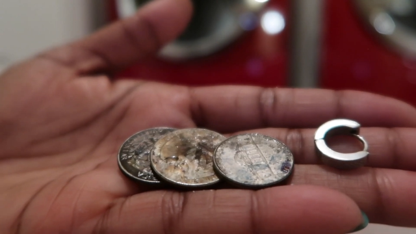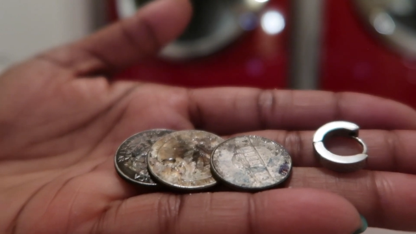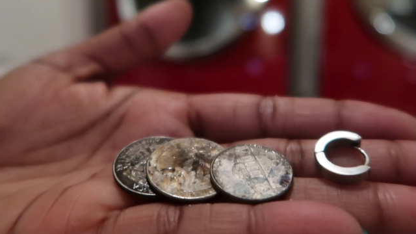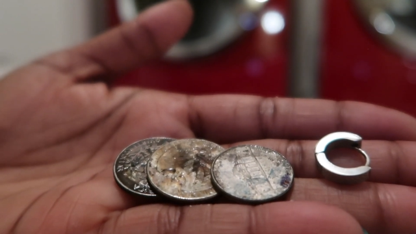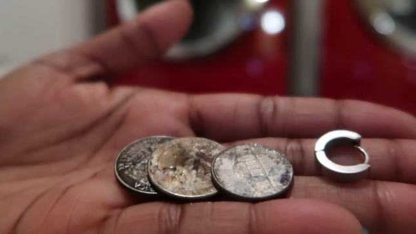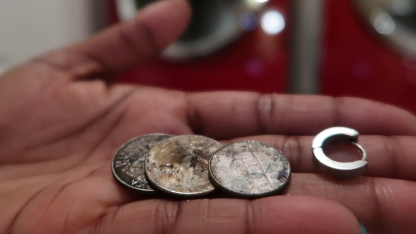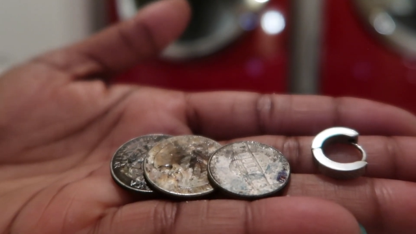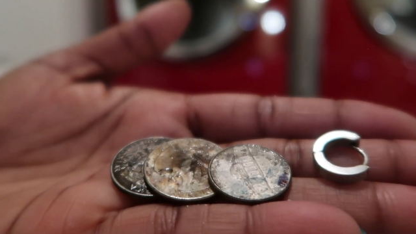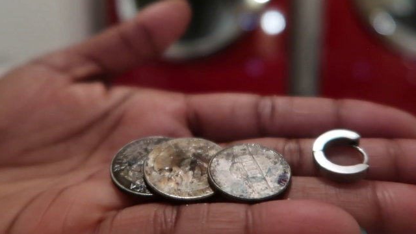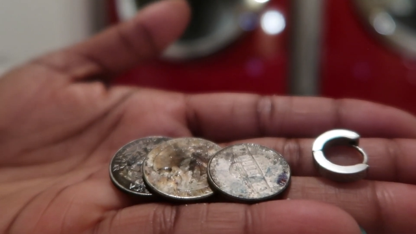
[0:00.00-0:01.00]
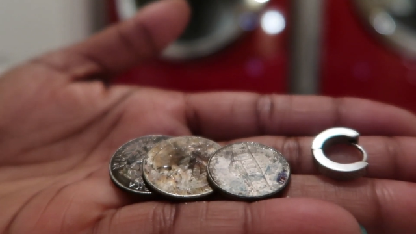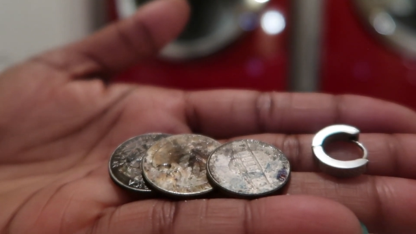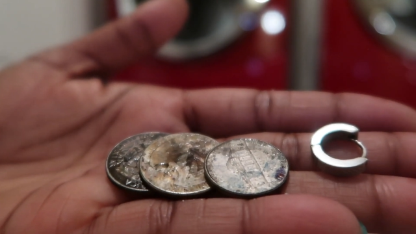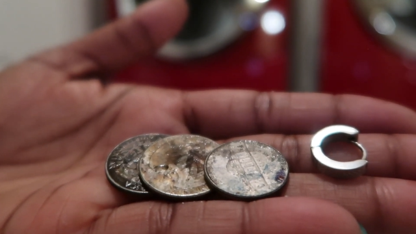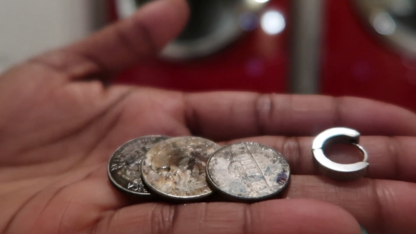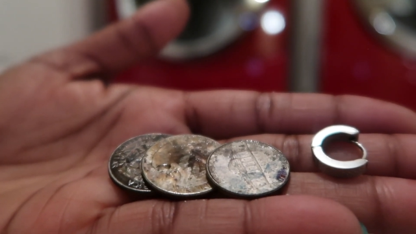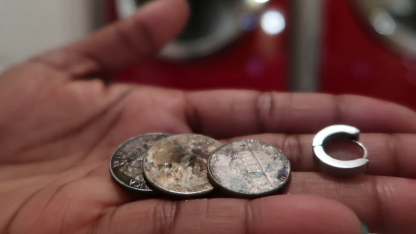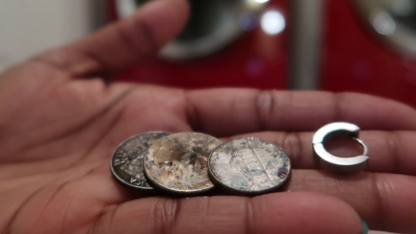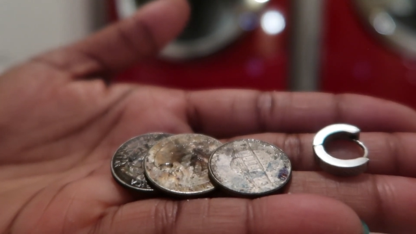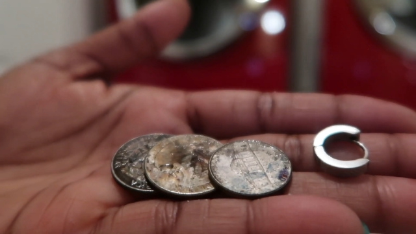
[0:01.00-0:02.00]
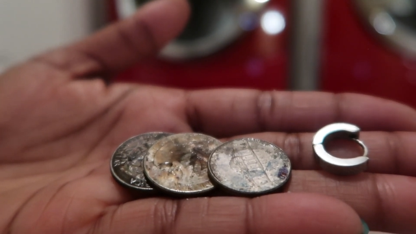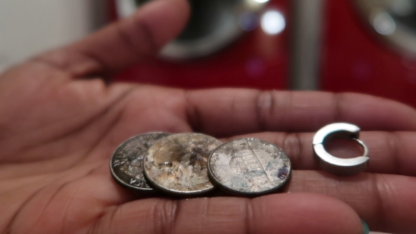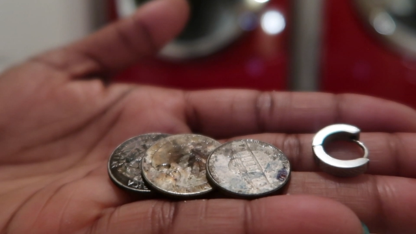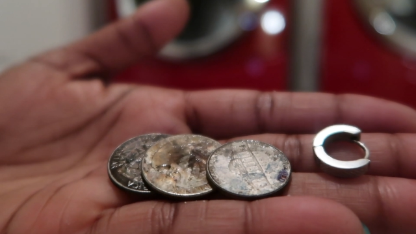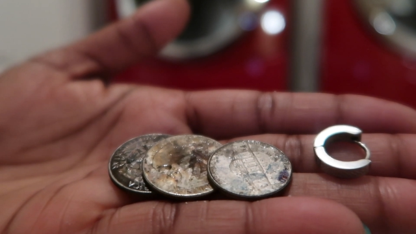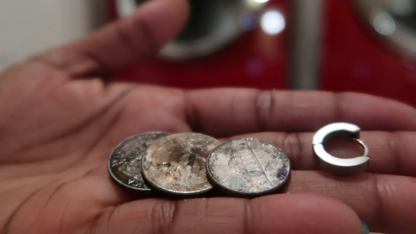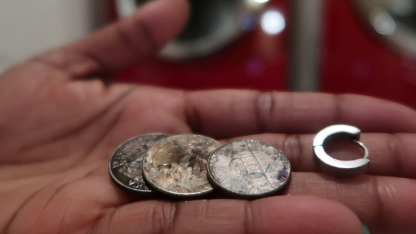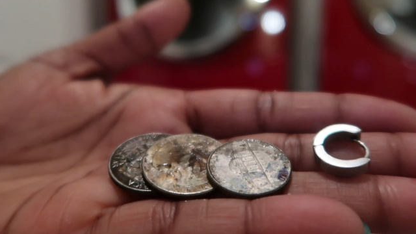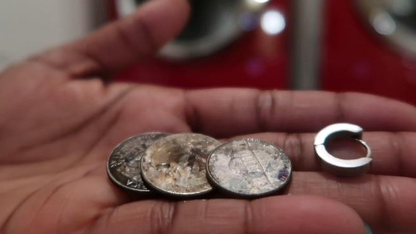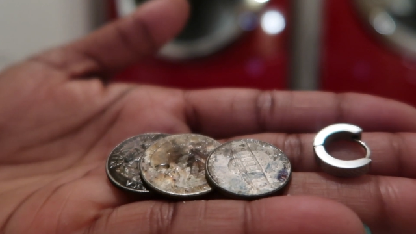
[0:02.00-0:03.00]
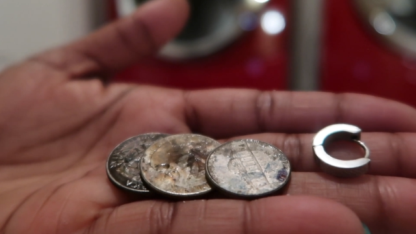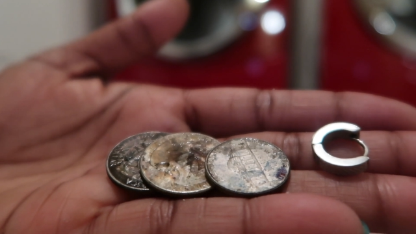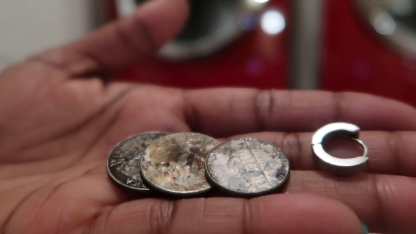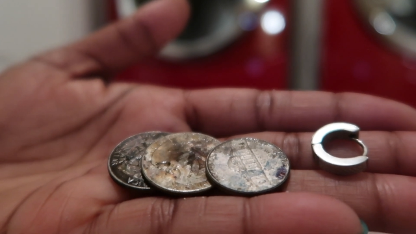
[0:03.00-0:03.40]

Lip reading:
(no speaker visible)